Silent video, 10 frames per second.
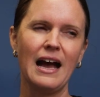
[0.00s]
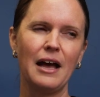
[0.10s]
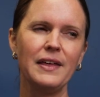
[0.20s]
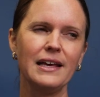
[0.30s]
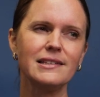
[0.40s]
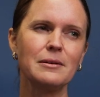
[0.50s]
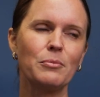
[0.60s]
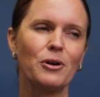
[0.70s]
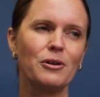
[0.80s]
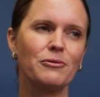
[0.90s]
I think it's
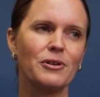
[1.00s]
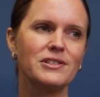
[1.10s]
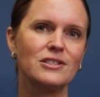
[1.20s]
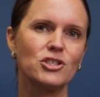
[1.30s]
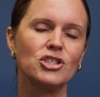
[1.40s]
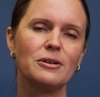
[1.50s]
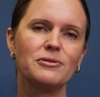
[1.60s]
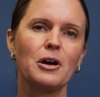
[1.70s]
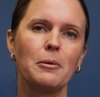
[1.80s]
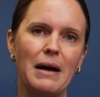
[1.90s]
important for us to
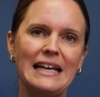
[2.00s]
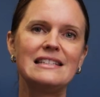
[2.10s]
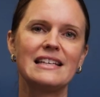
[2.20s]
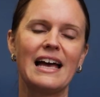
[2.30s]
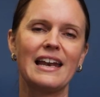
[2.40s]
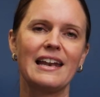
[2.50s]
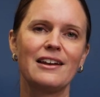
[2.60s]
shift our mindset and